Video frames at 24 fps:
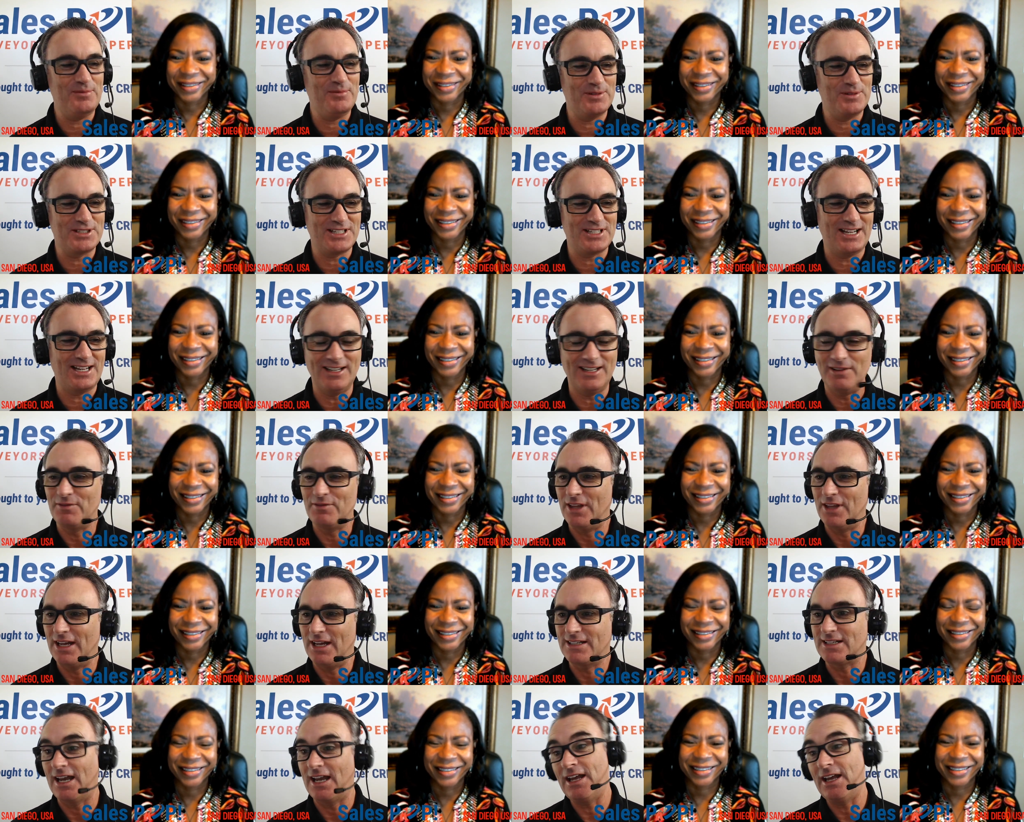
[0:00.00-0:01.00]
Speaker 1: which I love
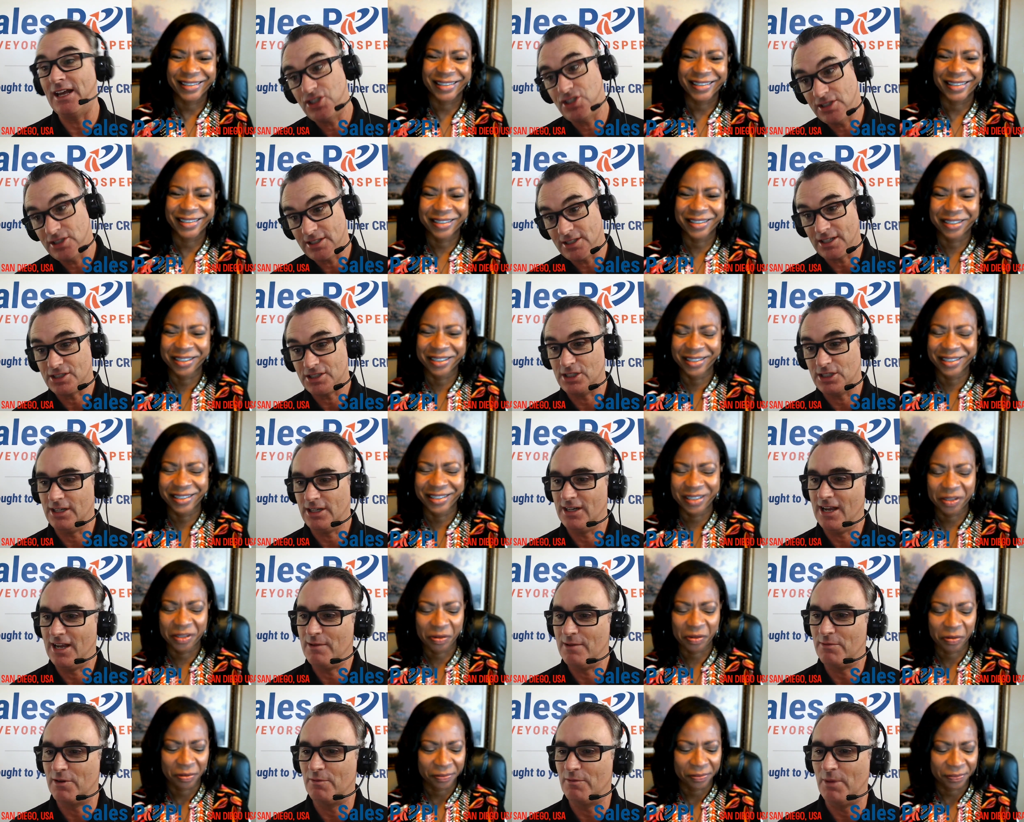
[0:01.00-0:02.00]
that. And she's actually a
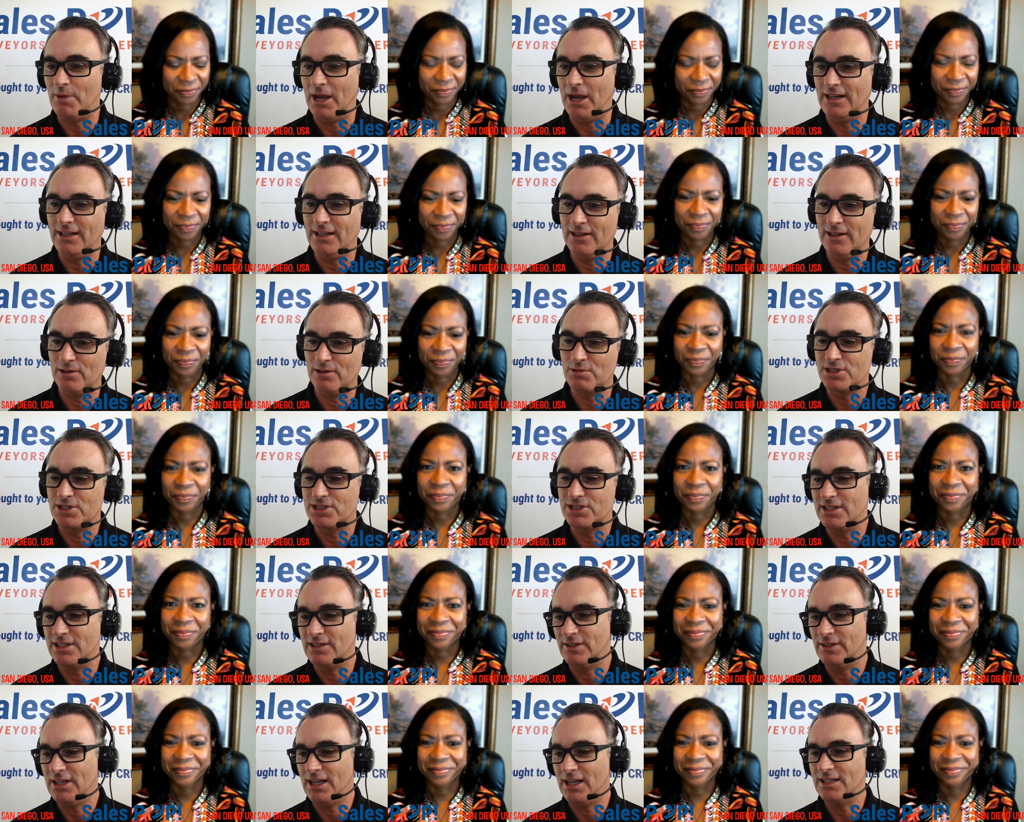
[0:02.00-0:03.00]
neighbor of mine here, which is
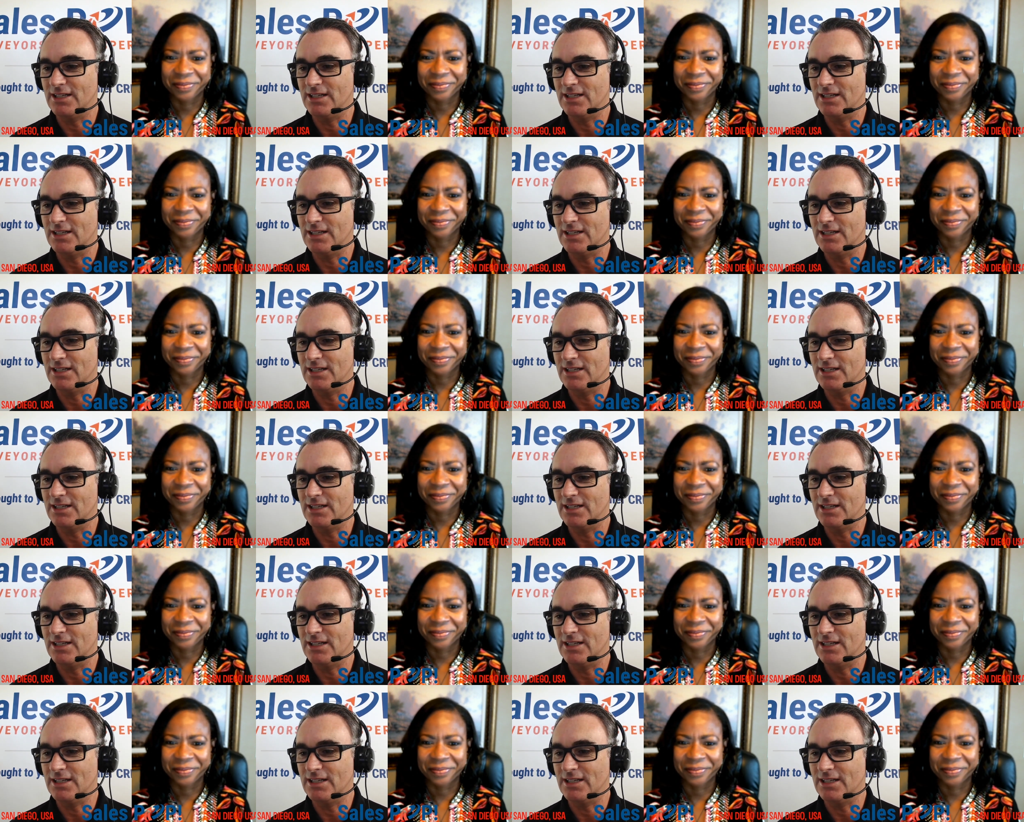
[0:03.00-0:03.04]
even